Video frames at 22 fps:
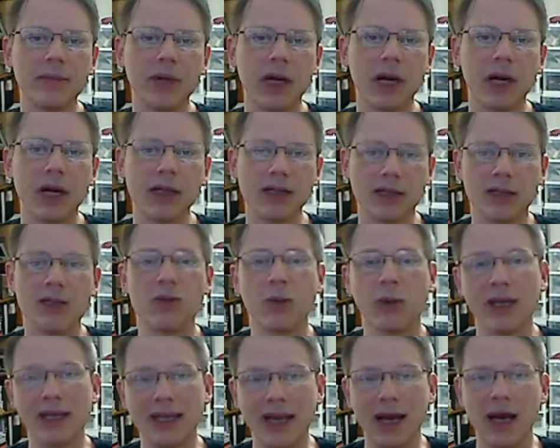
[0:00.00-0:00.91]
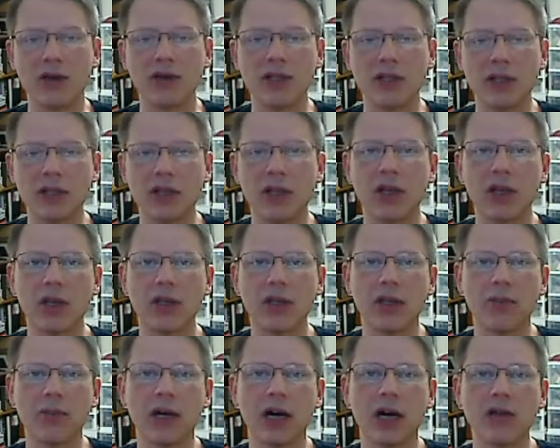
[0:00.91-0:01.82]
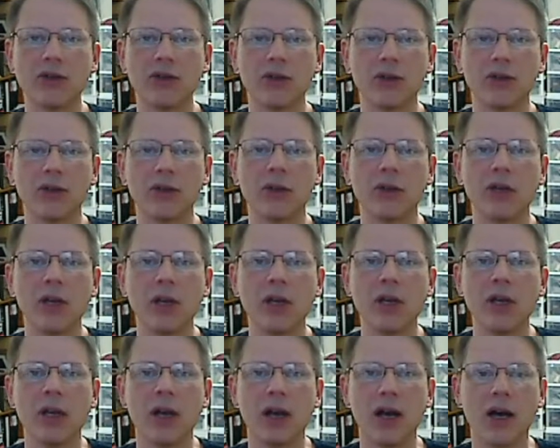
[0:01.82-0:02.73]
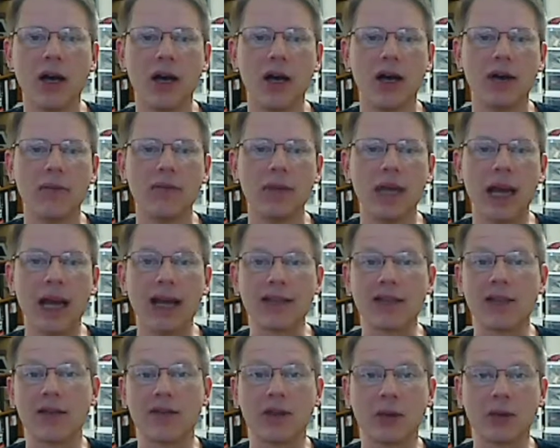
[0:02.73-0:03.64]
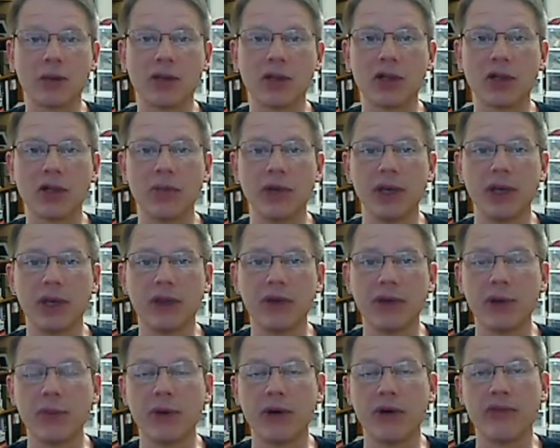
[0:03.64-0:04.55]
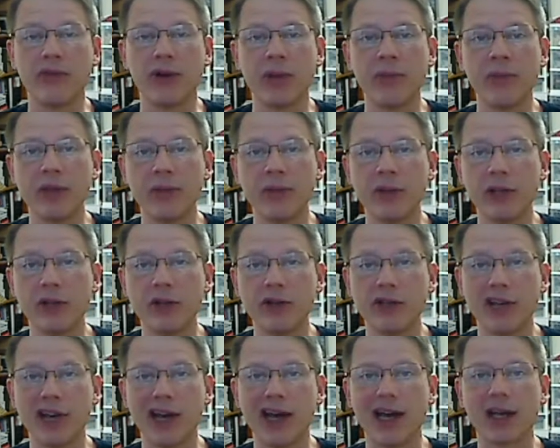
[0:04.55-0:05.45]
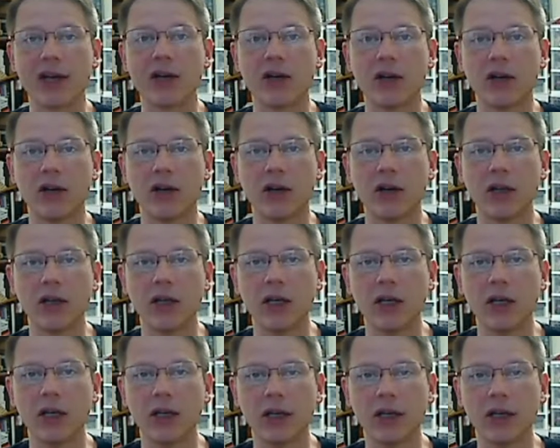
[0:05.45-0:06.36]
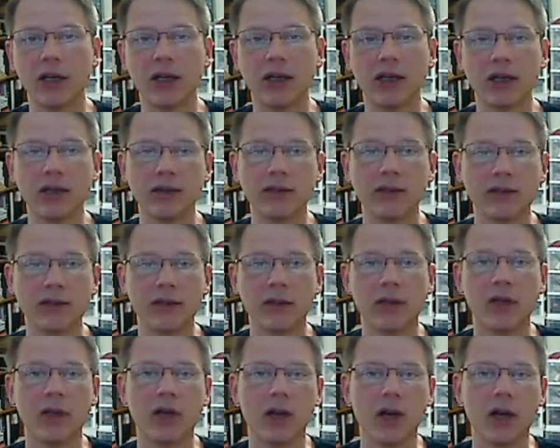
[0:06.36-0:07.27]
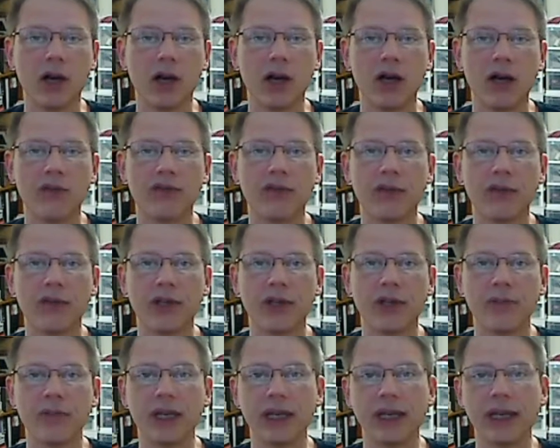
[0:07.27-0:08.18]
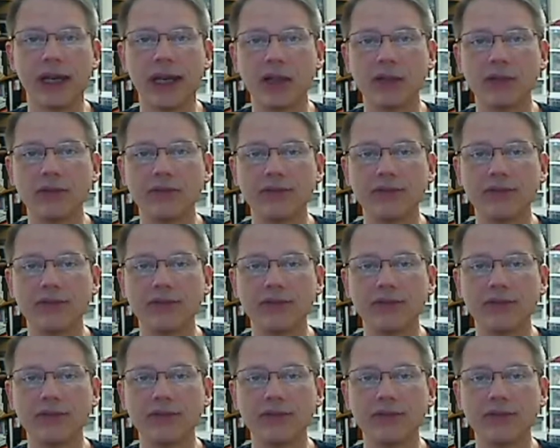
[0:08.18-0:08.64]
since we announced the module ask if there was going to be a 3.5 millimeter jack on the for the MIDI out.